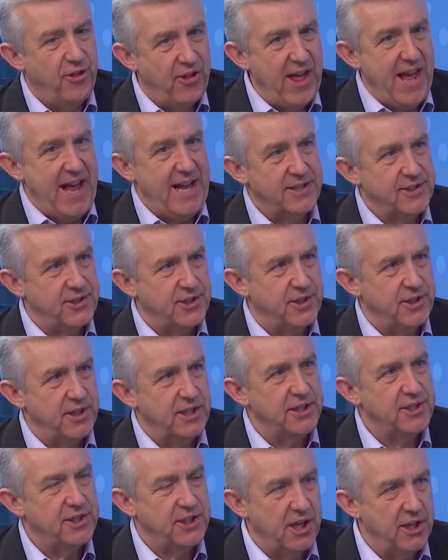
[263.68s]
this
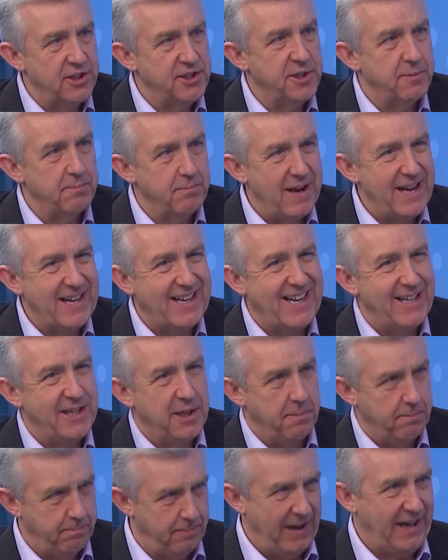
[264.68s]
that's going to make it the
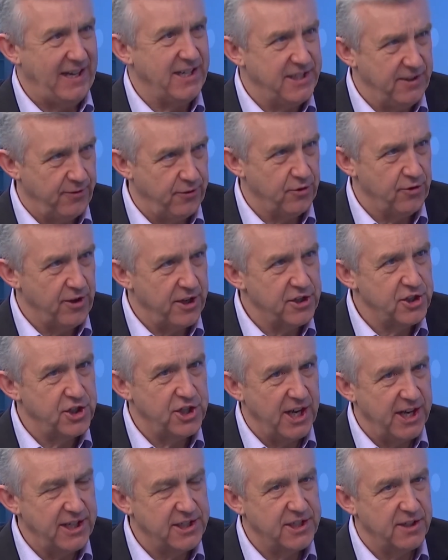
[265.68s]
big
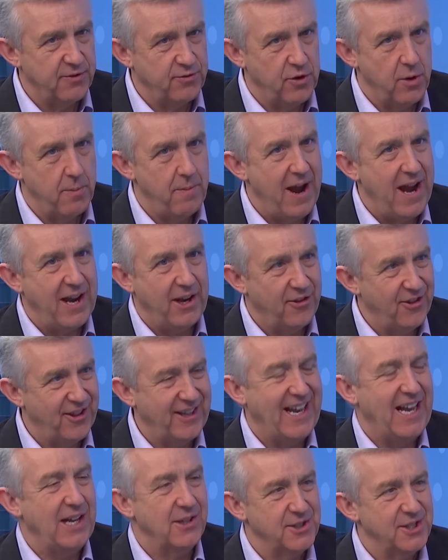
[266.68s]
differentiator from
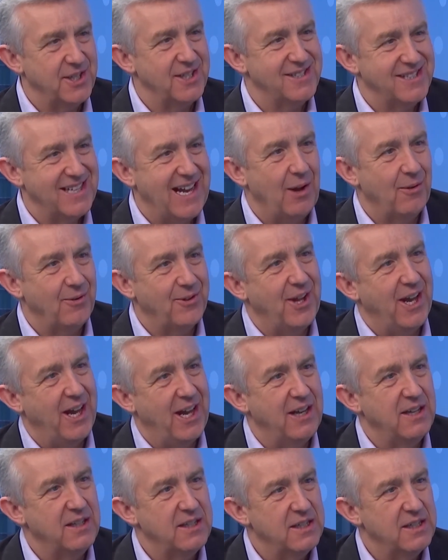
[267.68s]
anything else that's out there?